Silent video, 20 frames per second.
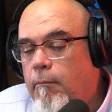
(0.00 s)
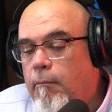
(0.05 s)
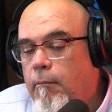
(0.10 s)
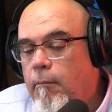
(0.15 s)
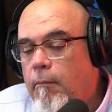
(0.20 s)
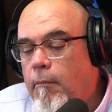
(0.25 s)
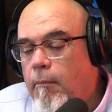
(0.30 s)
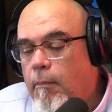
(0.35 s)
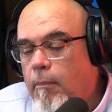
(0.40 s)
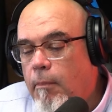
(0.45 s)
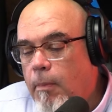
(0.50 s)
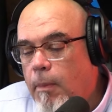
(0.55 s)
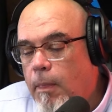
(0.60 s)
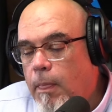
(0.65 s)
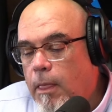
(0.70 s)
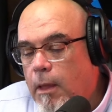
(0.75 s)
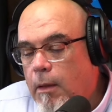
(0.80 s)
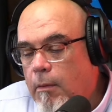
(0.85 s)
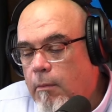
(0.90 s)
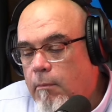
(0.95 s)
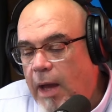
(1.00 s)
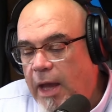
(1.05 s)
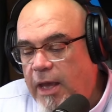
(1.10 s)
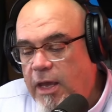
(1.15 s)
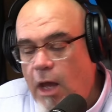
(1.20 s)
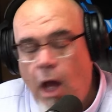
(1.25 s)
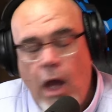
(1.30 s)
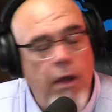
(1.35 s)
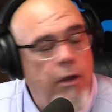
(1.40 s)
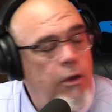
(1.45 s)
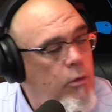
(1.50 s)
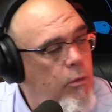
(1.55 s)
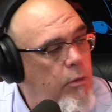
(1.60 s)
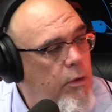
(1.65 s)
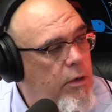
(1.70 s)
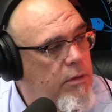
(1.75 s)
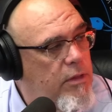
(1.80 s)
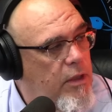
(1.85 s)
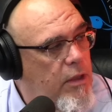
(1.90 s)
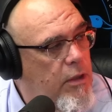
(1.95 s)
uh, I mean, yeah, then you okay. my Yahoo
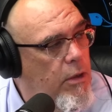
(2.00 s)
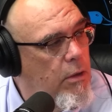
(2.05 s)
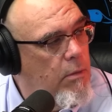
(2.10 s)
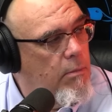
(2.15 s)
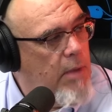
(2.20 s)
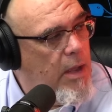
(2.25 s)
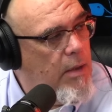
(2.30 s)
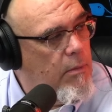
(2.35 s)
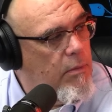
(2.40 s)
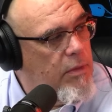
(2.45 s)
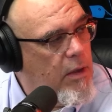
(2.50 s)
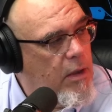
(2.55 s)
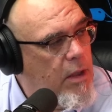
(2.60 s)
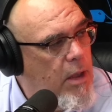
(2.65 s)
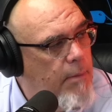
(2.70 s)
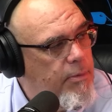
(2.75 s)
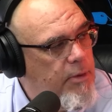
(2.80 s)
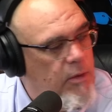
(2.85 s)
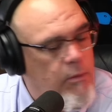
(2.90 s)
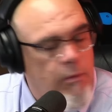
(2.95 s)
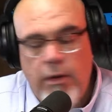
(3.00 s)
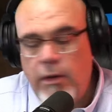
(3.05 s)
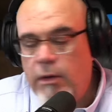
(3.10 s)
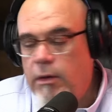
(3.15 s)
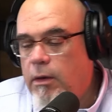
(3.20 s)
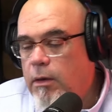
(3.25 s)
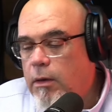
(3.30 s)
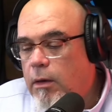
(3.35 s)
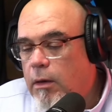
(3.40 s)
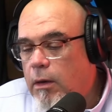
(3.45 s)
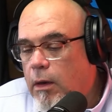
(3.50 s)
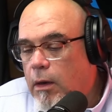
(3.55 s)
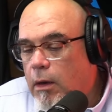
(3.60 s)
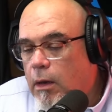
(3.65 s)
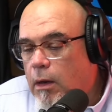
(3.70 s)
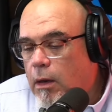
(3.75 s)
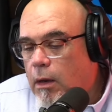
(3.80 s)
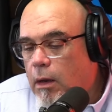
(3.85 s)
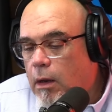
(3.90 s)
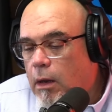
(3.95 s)
one or the my the company whatever one? he sent
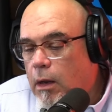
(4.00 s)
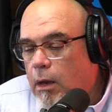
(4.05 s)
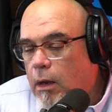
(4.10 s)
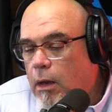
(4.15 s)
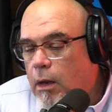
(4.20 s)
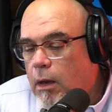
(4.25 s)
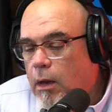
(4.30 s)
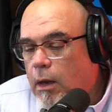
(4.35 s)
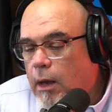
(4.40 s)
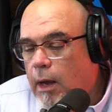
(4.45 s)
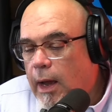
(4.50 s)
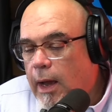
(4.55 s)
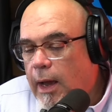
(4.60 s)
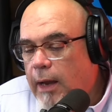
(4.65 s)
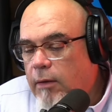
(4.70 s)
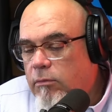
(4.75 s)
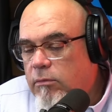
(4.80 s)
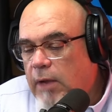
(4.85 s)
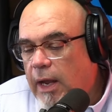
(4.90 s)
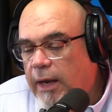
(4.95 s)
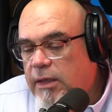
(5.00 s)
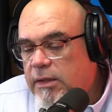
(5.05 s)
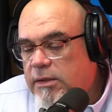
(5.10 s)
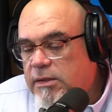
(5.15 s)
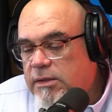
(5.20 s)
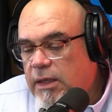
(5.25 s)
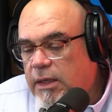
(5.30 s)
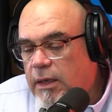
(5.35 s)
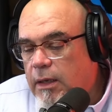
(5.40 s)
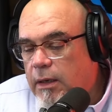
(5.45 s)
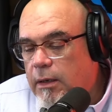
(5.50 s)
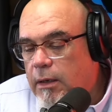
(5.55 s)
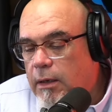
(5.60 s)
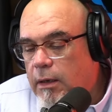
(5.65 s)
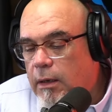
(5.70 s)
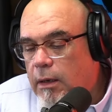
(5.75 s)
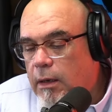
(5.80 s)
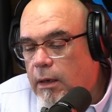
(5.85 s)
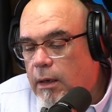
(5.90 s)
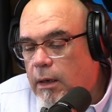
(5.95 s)
to us. I don't. I didn't see it. It's
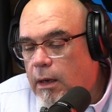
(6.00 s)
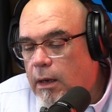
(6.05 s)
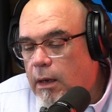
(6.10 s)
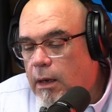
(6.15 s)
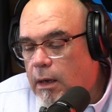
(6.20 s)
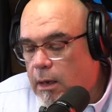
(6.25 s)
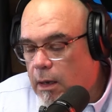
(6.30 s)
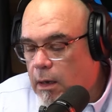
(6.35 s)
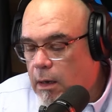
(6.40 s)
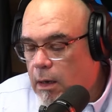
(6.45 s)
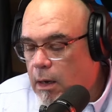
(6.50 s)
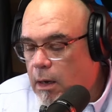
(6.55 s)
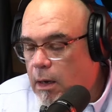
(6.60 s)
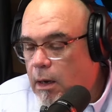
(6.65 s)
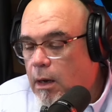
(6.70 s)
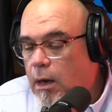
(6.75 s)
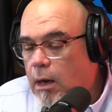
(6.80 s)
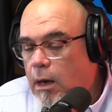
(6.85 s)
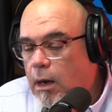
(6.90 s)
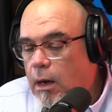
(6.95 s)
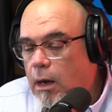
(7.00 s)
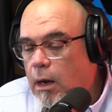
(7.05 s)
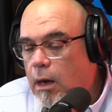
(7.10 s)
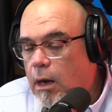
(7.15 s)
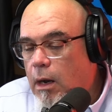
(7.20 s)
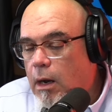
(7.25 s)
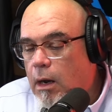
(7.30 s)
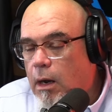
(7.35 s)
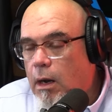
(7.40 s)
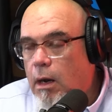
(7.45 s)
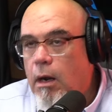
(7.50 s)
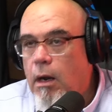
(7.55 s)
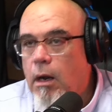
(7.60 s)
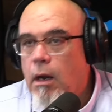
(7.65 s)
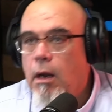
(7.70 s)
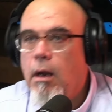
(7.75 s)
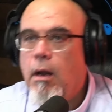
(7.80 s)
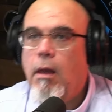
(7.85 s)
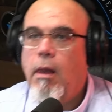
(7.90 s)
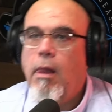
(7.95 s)
in that. It's in your. Let me pull it up.
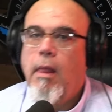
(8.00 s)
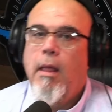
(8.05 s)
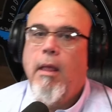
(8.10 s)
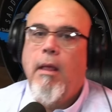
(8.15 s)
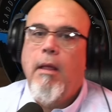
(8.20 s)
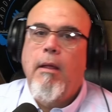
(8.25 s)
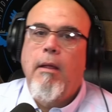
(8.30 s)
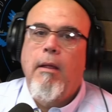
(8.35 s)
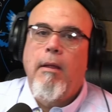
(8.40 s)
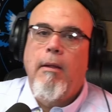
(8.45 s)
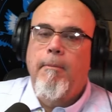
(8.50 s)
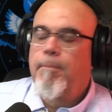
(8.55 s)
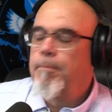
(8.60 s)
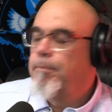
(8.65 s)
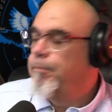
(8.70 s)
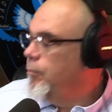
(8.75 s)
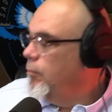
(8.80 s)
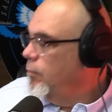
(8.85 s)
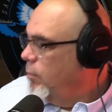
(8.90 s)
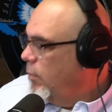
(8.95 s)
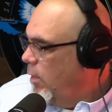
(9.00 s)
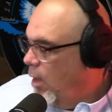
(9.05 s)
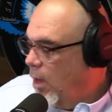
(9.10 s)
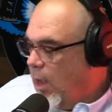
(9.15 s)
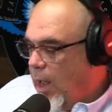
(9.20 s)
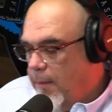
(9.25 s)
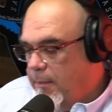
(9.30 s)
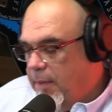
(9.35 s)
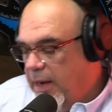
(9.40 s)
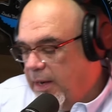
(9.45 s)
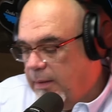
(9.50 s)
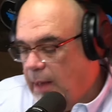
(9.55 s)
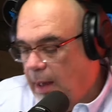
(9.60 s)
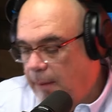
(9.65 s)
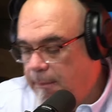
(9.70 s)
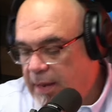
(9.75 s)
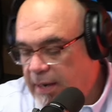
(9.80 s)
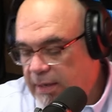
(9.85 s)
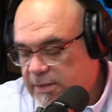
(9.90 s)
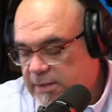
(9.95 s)
Let me pull up your email. Killing me. I bet. He, I
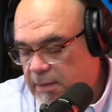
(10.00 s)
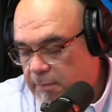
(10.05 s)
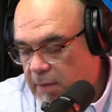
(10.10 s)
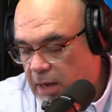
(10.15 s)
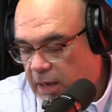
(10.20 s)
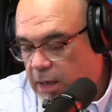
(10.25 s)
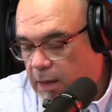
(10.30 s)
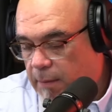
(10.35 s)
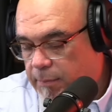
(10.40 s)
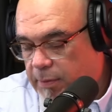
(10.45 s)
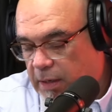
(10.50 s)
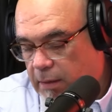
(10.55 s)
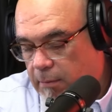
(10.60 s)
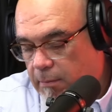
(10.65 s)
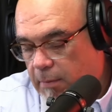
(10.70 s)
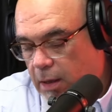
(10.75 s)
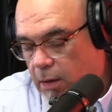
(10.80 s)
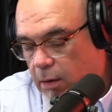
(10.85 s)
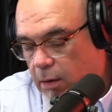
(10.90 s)
bet it's at my company. J